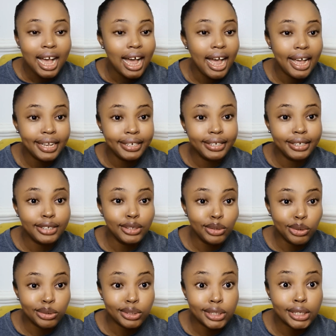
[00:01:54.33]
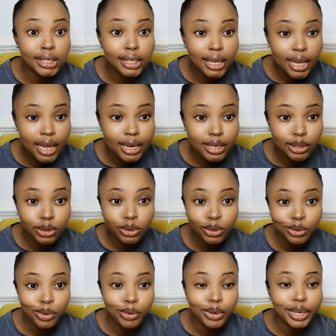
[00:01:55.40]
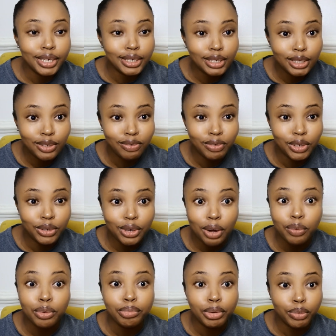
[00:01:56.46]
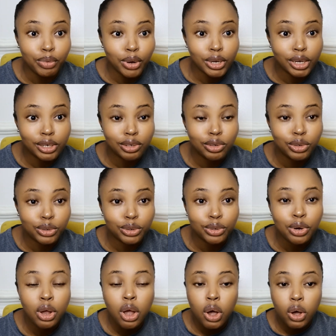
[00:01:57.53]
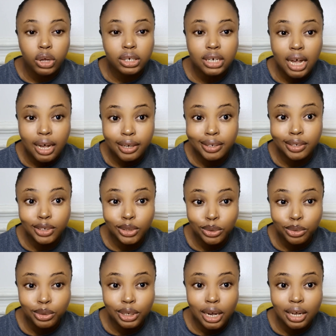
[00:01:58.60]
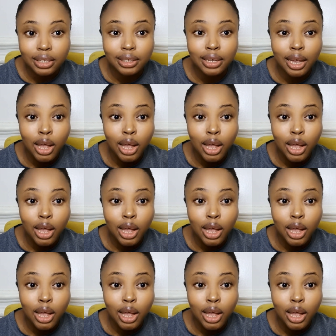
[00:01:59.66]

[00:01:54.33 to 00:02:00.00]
I did not see any. So in this video, I will be walking you through on how to do that